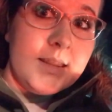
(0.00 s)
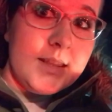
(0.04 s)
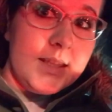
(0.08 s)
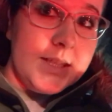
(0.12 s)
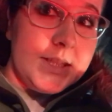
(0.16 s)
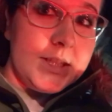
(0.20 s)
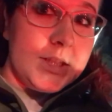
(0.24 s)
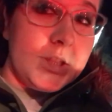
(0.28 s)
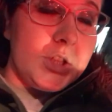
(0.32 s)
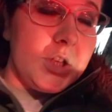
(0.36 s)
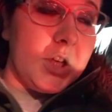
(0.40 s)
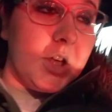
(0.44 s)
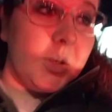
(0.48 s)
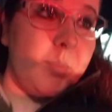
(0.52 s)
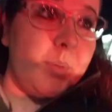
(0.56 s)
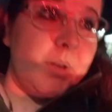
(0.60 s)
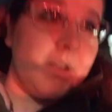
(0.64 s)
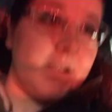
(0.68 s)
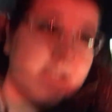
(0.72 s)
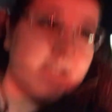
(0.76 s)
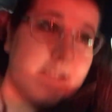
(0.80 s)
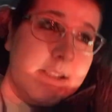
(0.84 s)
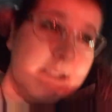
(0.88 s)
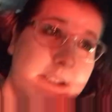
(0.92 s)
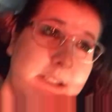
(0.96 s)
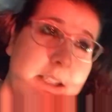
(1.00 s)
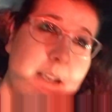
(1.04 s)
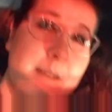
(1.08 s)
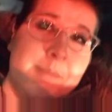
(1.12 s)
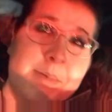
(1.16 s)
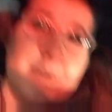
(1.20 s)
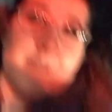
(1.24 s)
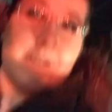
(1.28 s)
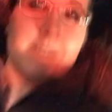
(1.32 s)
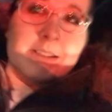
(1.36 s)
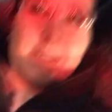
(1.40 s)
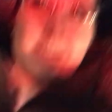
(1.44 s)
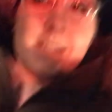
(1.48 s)
This Starbucks
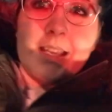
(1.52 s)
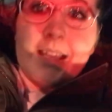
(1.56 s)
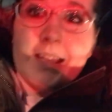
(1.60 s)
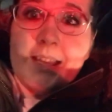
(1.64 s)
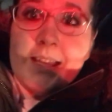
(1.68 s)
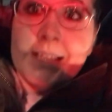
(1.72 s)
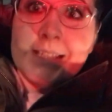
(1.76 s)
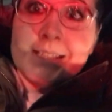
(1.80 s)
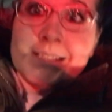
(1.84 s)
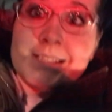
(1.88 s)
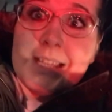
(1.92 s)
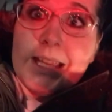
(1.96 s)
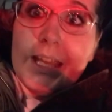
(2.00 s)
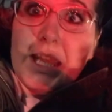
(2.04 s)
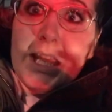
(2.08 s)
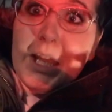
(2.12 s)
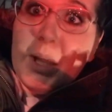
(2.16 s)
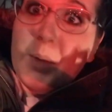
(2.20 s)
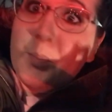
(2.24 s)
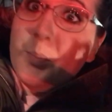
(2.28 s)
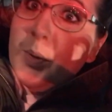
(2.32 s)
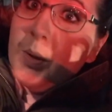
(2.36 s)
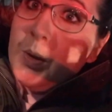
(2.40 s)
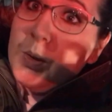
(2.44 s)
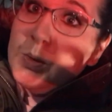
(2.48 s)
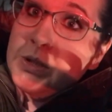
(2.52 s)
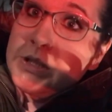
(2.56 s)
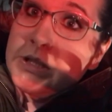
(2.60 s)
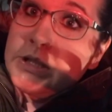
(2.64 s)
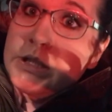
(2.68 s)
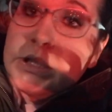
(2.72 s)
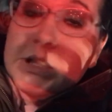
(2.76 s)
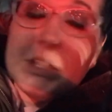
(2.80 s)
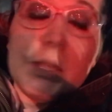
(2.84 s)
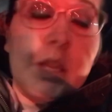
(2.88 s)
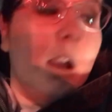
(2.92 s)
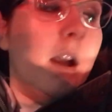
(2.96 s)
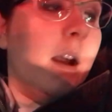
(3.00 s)
doubles as a Poke
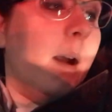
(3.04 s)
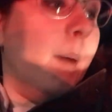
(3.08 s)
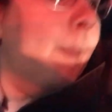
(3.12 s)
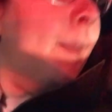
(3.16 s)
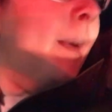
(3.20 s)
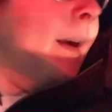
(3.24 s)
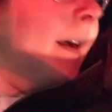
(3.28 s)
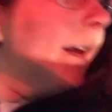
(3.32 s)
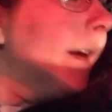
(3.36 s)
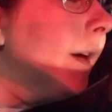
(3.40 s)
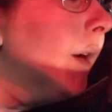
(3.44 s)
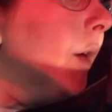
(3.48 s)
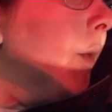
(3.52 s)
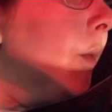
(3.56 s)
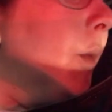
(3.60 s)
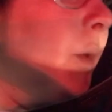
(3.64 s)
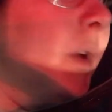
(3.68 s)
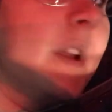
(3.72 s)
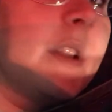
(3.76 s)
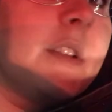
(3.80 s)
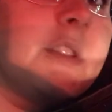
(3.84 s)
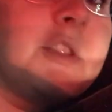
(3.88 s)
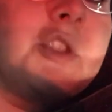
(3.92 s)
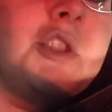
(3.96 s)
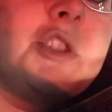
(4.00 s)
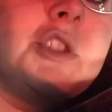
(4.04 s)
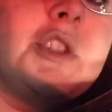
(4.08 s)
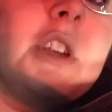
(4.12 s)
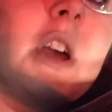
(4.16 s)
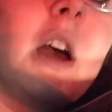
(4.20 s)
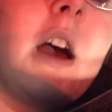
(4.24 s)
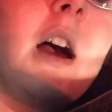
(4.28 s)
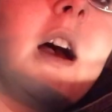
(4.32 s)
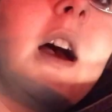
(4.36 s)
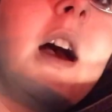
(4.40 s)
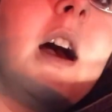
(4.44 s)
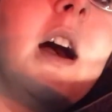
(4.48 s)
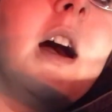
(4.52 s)
stop, which
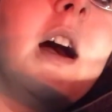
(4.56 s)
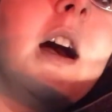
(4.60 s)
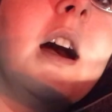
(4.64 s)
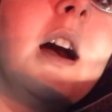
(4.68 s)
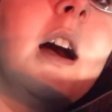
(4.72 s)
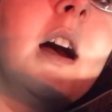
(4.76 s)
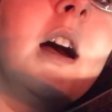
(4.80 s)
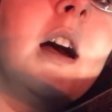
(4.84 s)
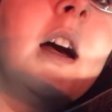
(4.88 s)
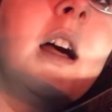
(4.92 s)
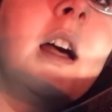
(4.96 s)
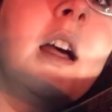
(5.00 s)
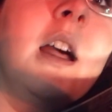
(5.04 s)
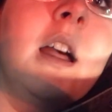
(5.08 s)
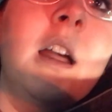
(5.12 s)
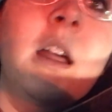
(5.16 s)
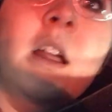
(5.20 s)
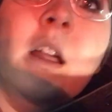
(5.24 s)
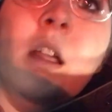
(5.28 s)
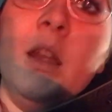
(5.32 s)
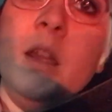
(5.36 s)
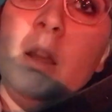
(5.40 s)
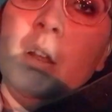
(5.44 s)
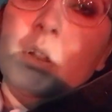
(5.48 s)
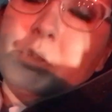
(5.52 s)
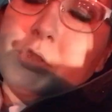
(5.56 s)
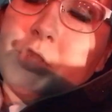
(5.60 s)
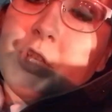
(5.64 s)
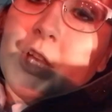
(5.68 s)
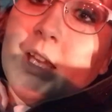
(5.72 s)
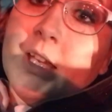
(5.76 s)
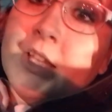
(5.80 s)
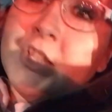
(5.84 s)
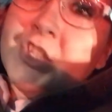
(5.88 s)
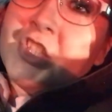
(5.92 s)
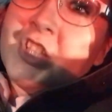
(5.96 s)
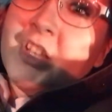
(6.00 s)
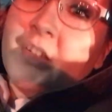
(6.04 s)
uh,
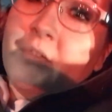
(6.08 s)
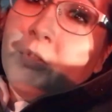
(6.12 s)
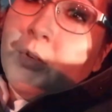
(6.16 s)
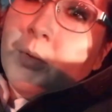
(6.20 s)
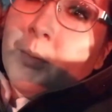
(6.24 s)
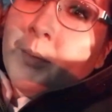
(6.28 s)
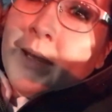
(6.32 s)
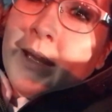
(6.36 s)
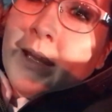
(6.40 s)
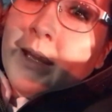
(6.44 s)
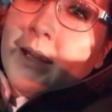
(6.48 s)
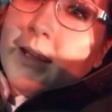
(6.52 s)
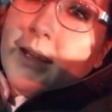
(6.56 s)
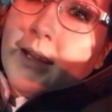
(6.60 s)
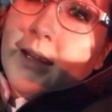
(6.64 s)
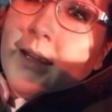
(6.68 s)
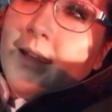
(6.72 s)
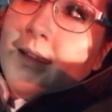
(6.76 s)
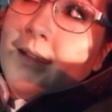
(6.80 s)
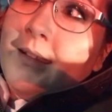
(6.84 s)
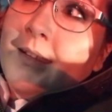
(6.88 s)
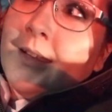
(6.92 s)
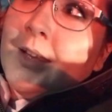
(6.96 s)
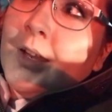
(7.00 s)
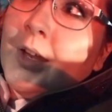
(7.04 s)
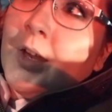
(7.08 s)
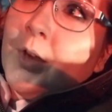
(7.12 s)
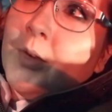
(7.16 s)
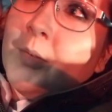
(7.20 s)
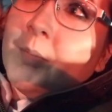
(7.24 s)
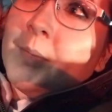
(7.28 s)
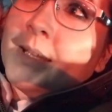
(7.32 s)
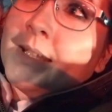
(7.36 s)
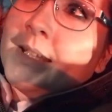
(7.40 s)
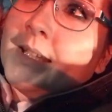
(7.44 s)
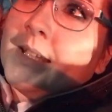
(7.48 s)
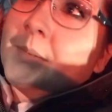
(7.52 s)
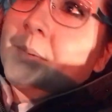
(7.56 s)
challenging for me. You know,
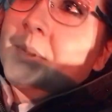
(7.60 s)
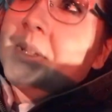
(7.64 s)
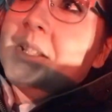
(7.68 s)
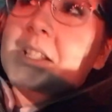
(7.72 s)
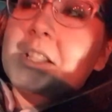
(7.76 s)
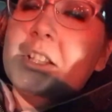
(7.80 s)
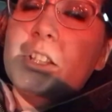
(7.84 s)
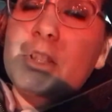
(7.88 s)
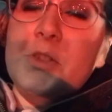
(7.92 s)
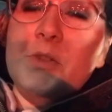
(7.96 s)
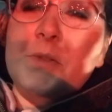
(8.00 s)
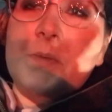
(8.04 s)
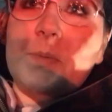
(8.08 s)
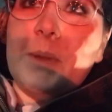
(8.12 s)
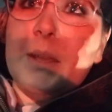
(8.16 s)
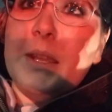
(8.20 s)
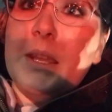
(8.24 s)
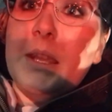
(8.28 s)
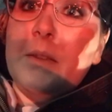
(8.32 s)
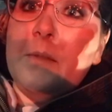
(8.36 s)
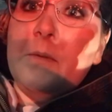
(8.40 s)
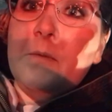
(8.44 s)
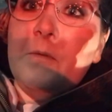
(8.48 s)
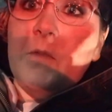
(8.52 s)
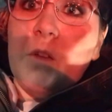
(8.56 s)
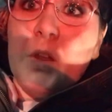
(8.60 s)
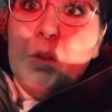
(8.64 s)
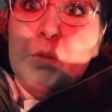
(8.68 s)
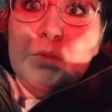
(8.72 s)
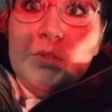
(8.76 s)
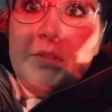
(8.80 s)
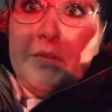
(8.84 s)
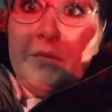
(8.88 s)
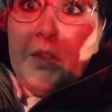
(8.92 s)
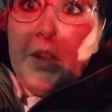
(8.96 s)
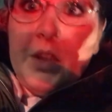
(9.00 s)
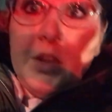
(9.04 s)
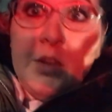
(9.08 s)
am I am I going to use my phone
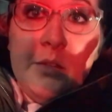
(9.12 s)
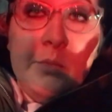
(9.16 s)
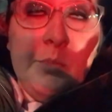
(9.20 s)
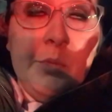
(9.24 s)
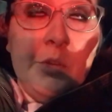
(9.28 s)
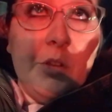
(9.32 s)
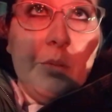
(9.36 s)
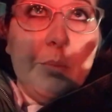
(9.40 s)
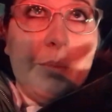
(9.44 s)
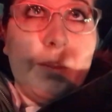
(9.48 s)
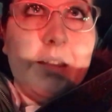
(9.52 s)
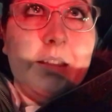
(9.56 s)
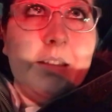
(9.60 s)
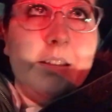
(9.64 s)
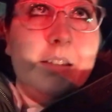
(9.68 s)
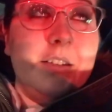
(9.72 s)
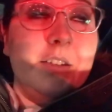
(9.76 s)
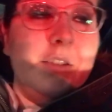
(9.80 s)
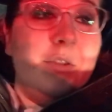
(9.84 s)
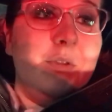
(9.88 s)
to film or am I going to